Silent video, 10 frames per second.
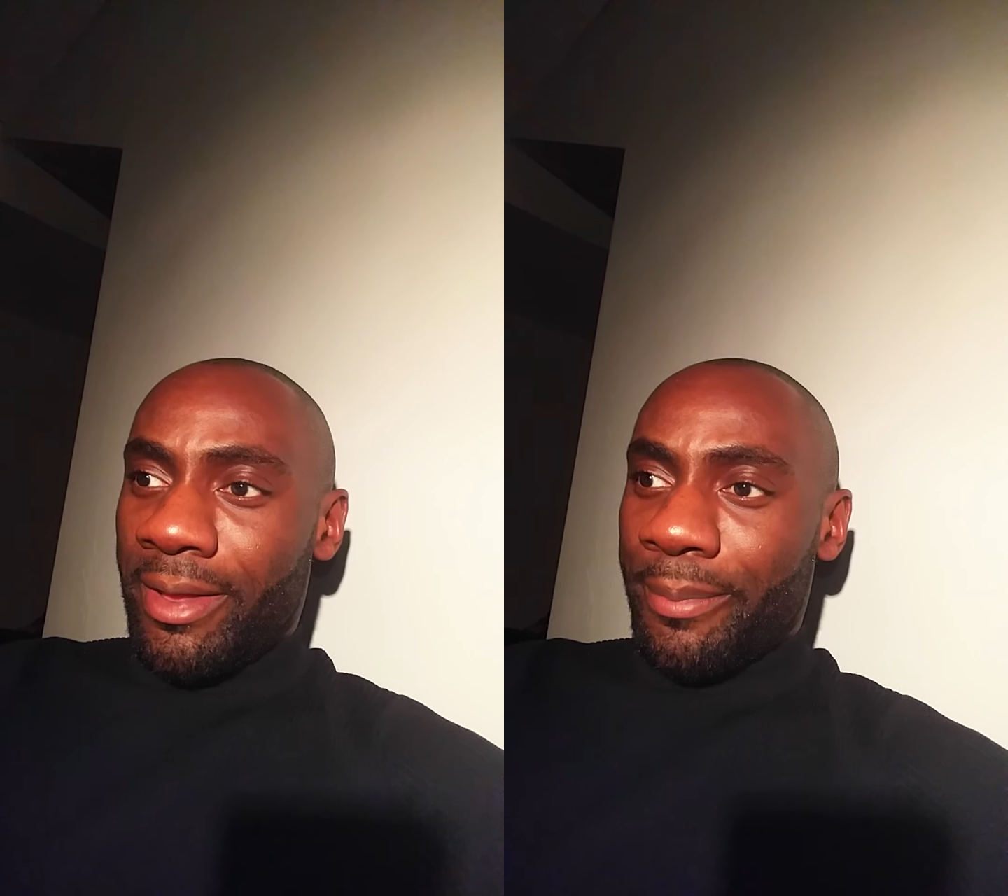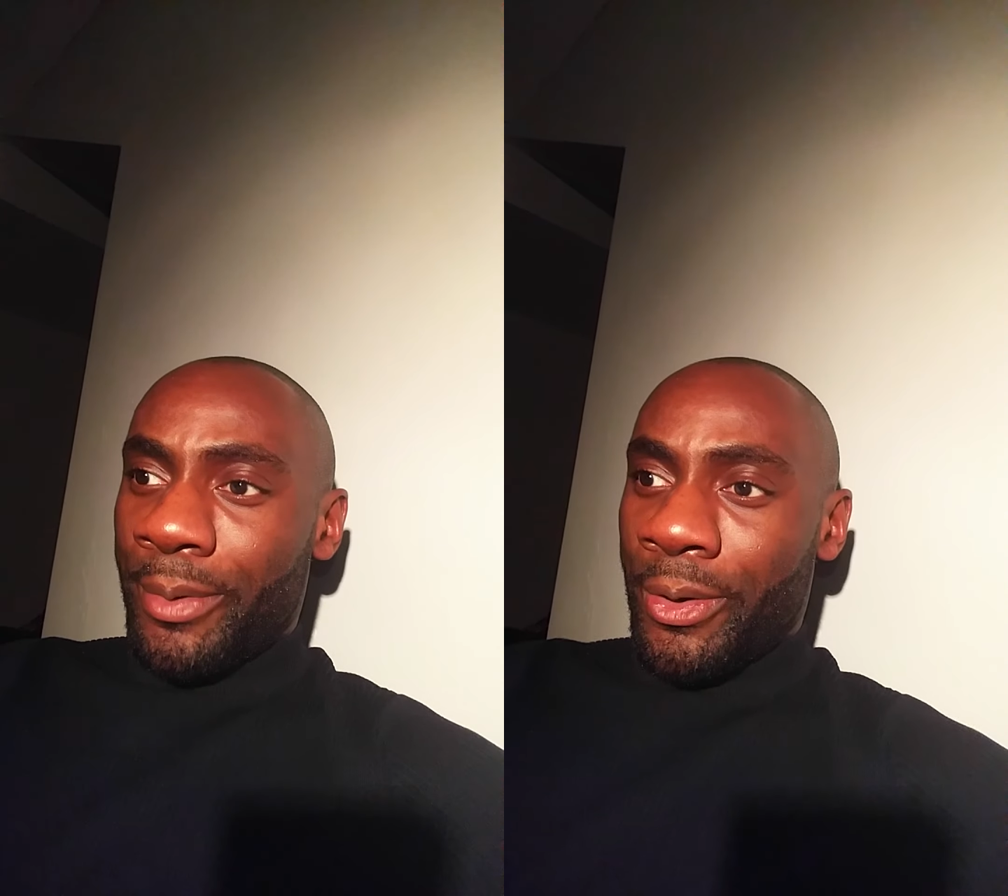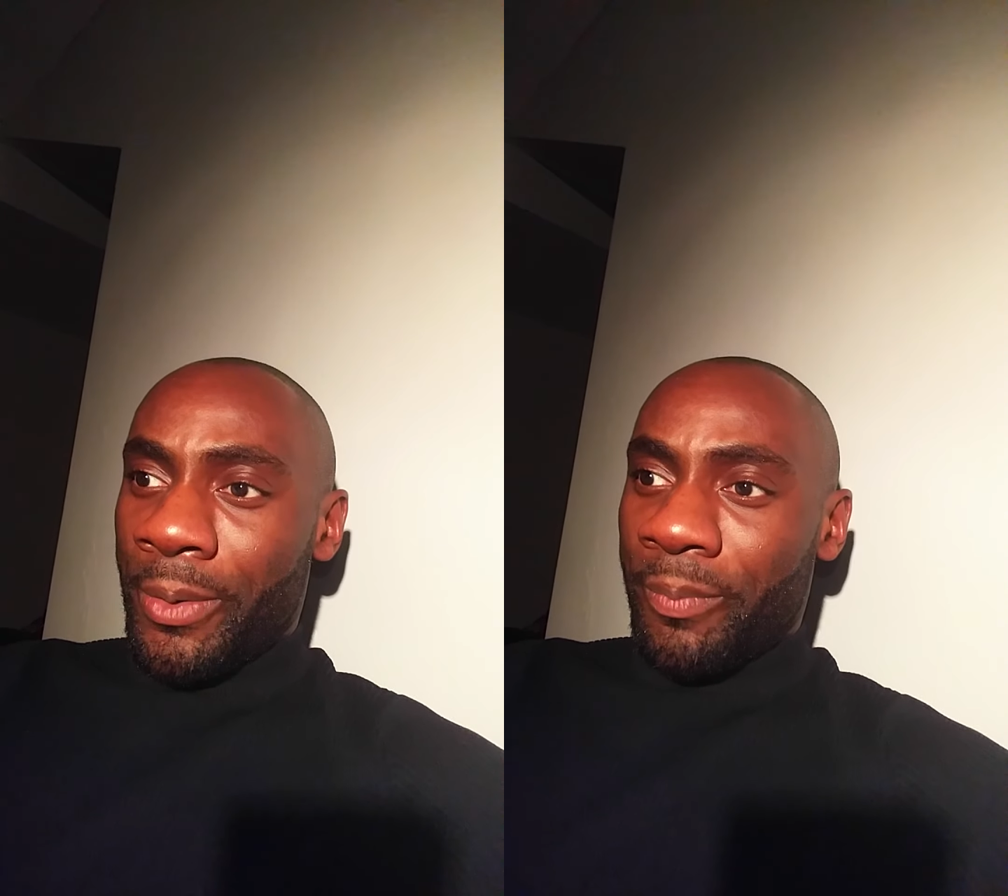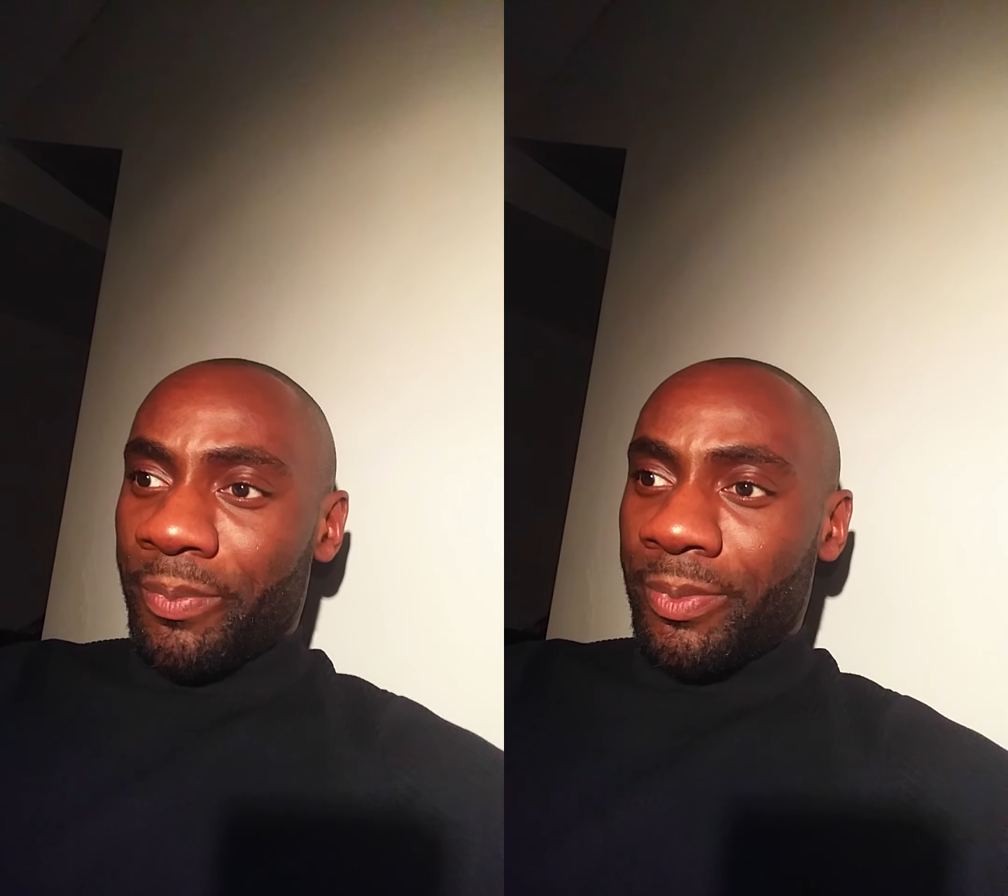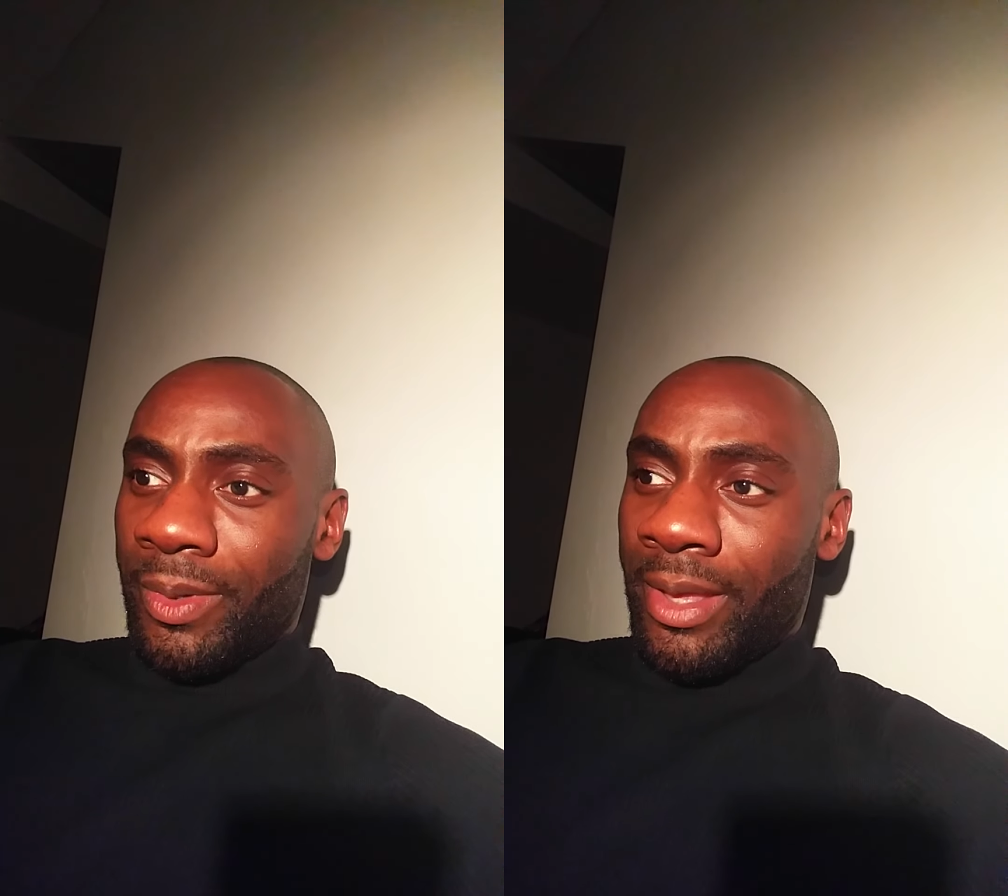But
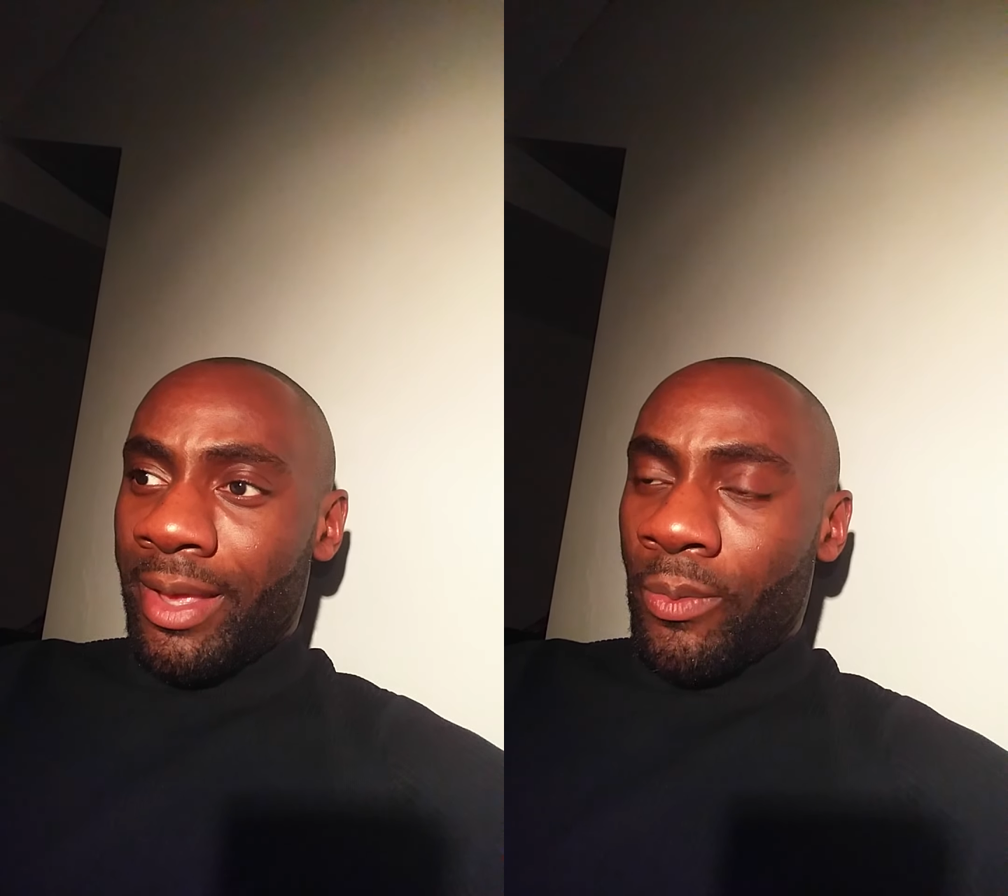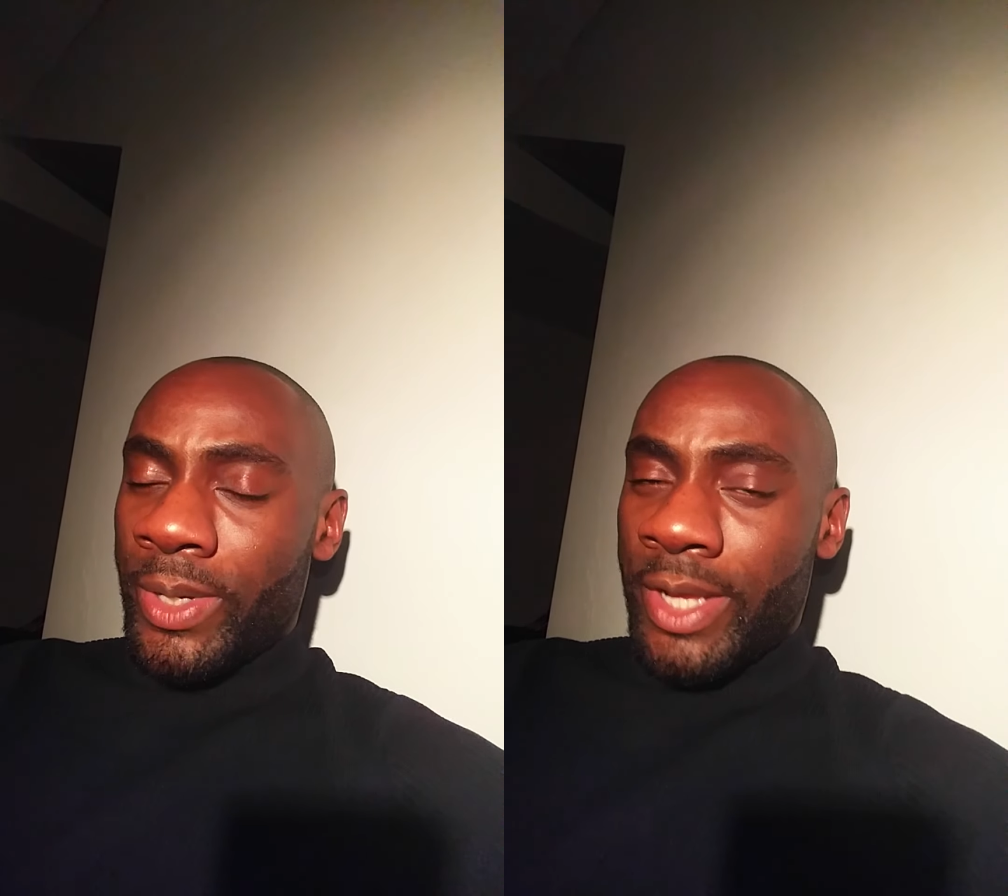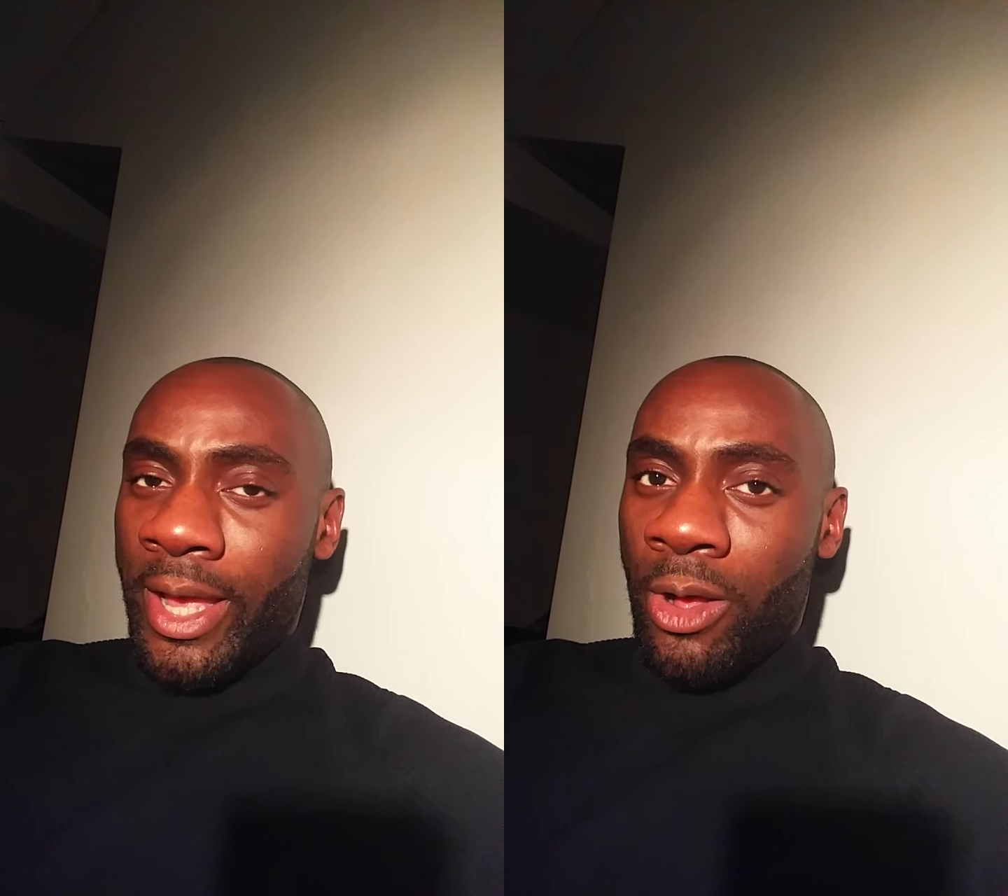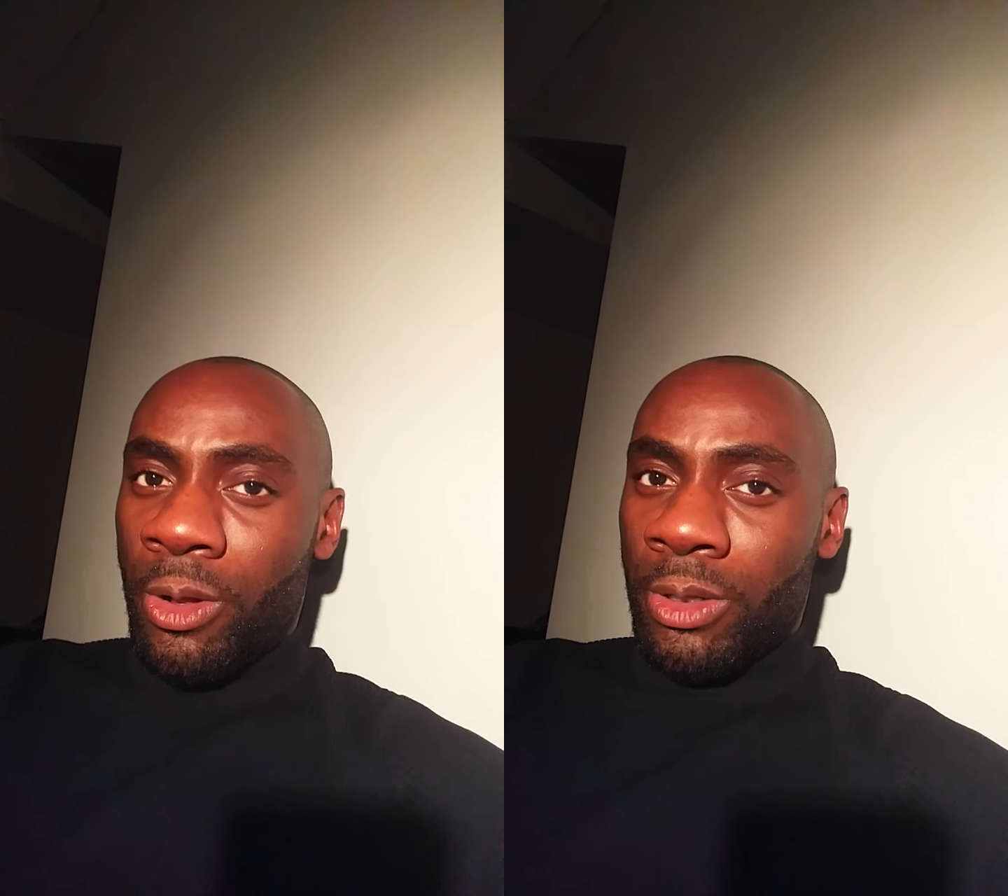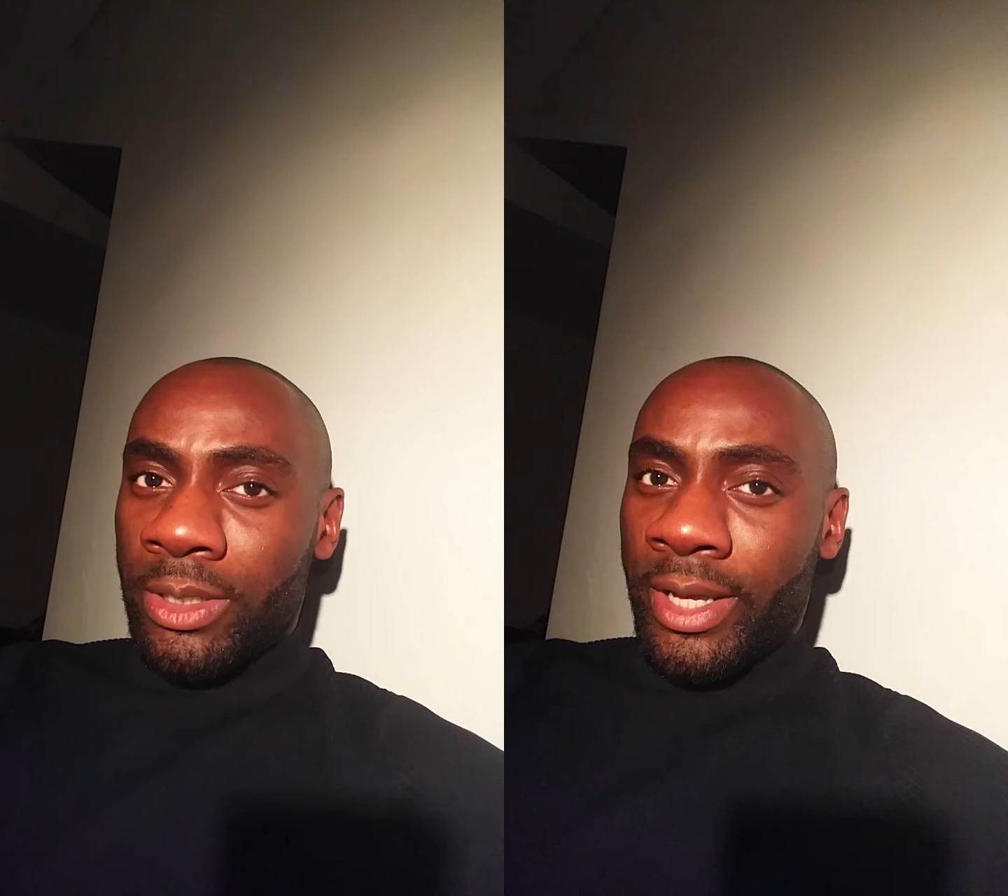when you get
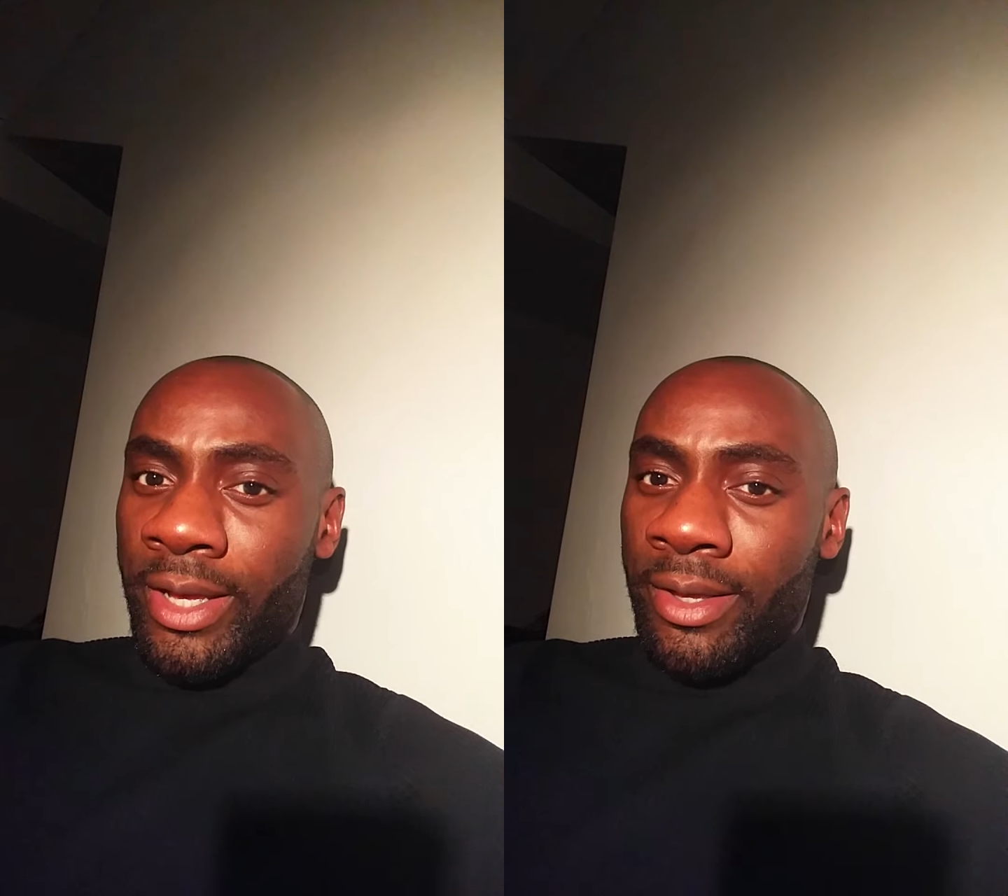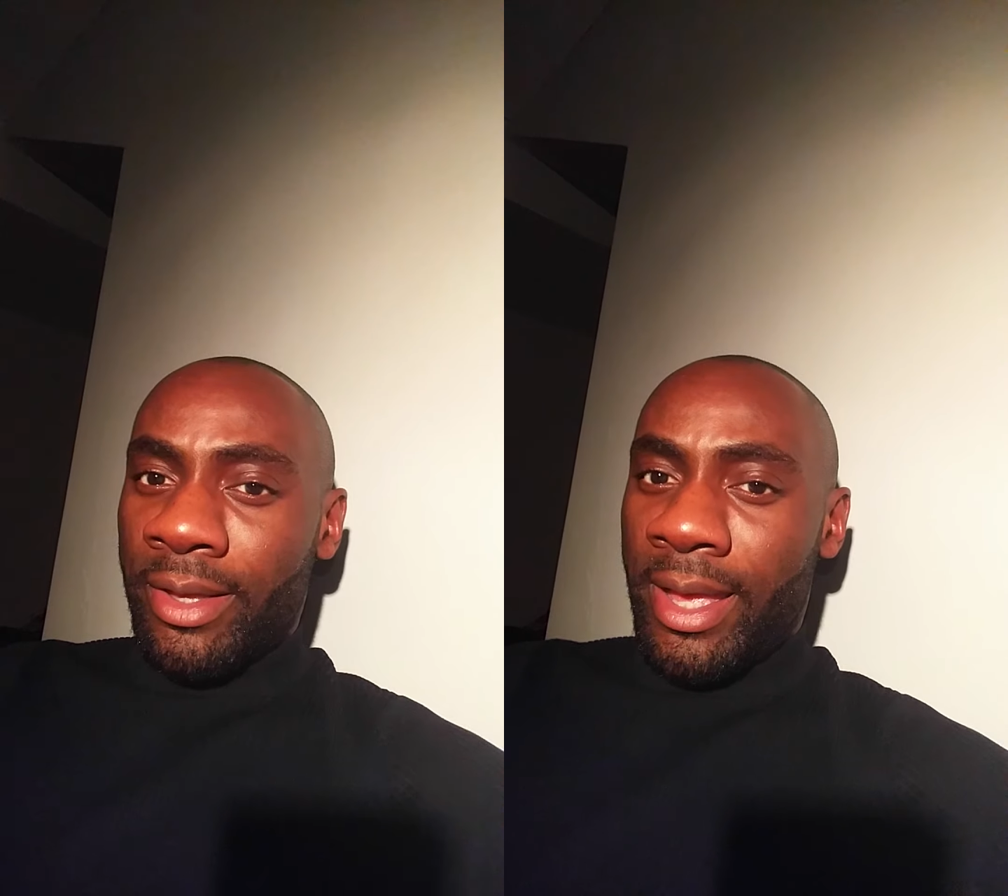older